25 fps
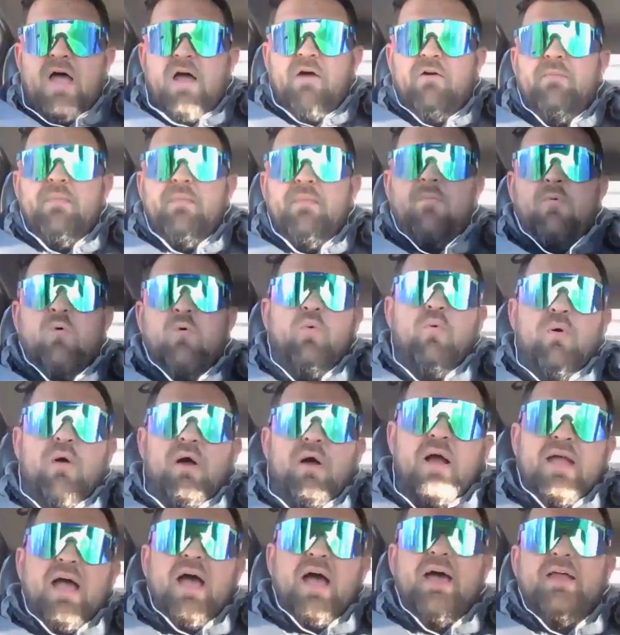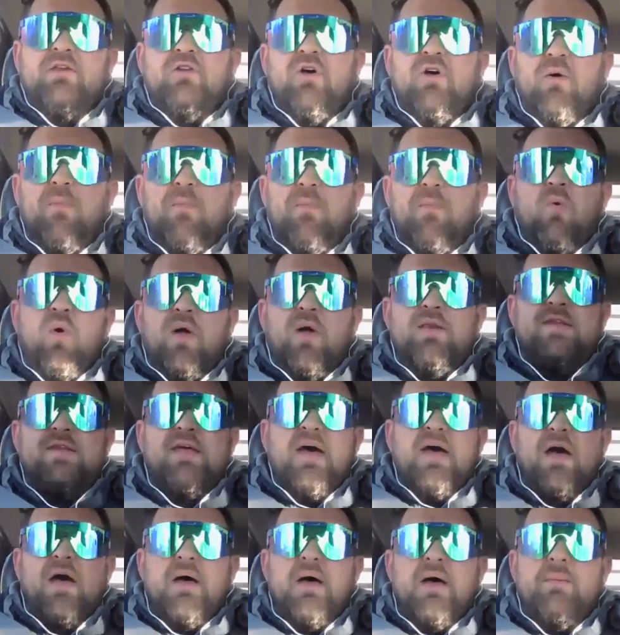I remember a guy told me one
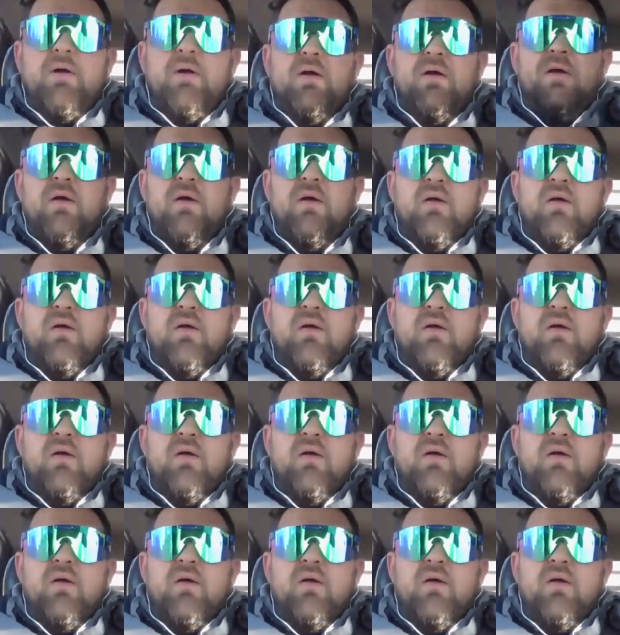time,